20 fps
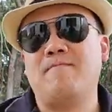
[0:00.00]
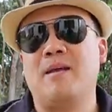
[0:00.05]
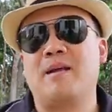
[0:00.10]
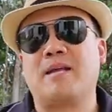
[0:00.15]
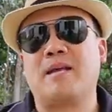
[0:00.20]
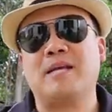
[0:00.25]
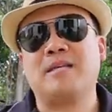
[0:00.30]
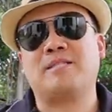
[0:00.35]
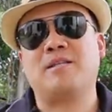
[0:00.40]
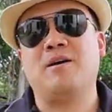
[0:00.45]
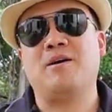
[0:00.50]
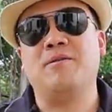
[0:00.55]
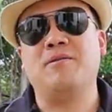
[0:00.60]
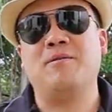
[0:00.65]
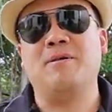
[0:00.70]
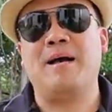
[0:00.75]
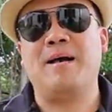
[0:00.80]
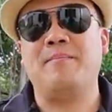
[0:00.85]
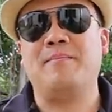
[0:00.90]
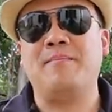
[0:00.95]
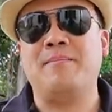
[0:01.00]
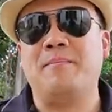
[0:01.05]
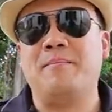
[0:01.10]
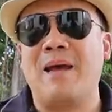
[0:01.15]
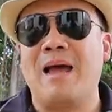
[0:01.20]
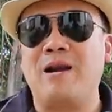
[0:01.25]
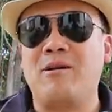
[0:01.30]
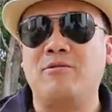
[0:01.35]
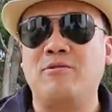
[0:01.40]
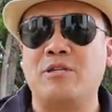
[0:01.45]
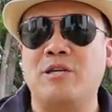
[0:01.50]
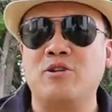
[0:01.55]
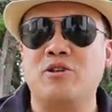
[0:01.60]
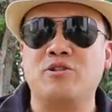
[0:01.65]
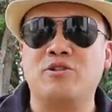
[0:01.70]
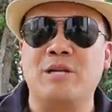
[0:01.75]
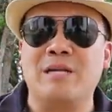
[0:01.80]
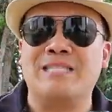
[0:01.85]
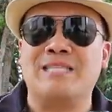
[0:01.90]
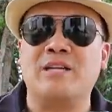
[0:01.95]
Okay, so the barrels are
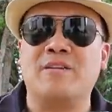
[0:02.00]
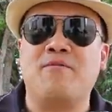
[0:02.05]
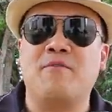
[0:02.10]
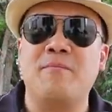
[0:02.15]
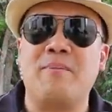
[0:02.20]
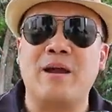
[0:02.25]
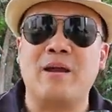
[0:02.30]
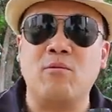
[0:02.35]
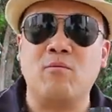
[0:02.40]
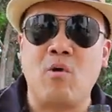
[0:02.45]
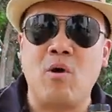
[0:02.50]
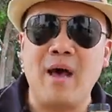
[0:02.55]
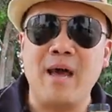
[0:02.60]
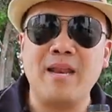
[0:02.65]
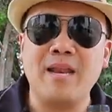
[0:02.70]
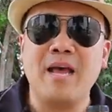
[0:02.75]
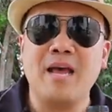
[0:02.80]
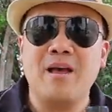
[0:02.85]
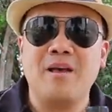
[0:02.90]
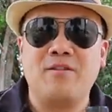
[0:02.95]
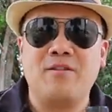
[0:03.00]
usually intended for beer and wine.